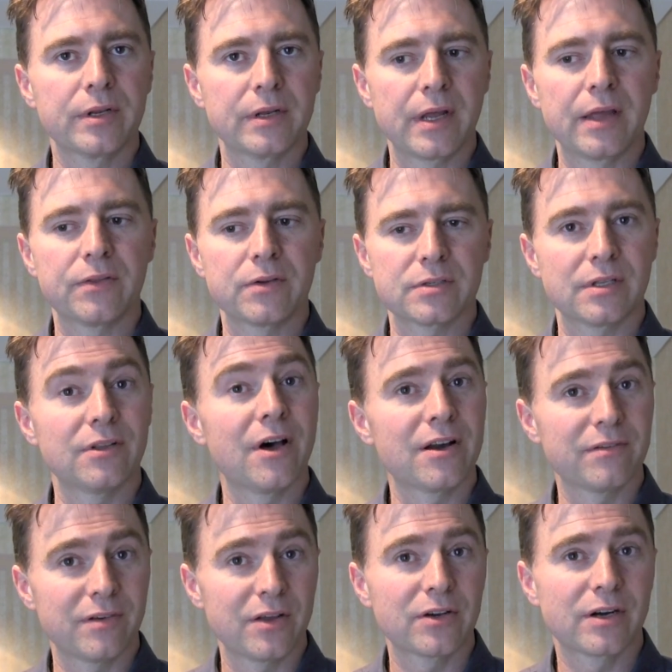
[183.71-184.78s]
and there's a
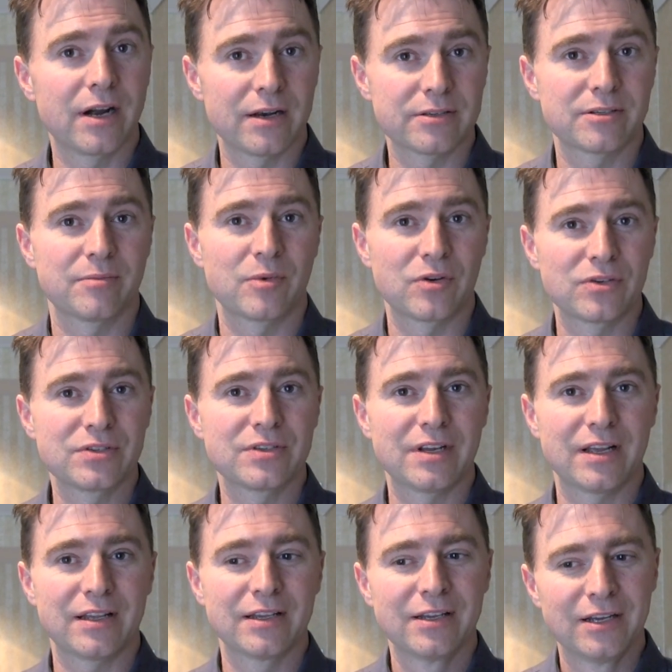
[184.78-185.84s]
lot of other customers
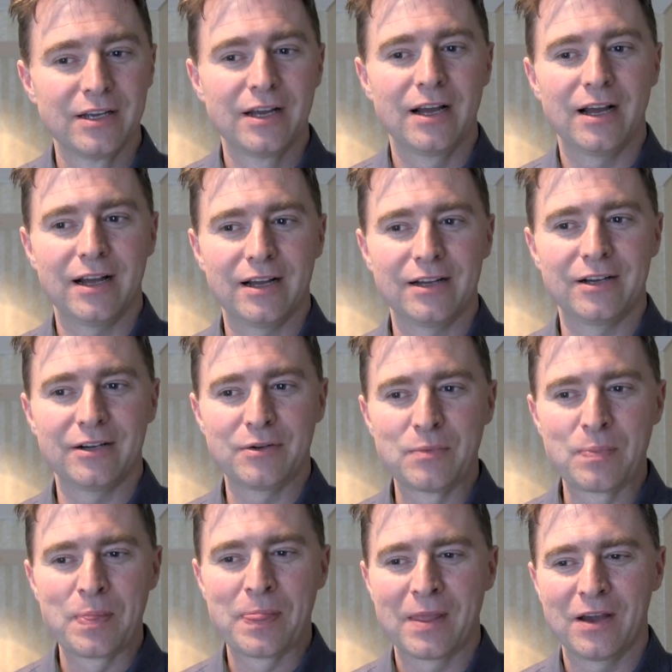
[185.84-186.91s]

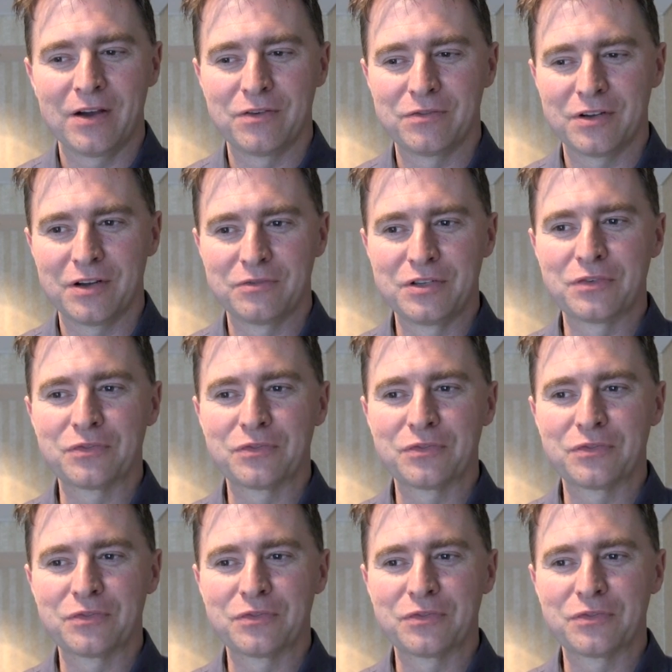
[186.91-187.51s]
of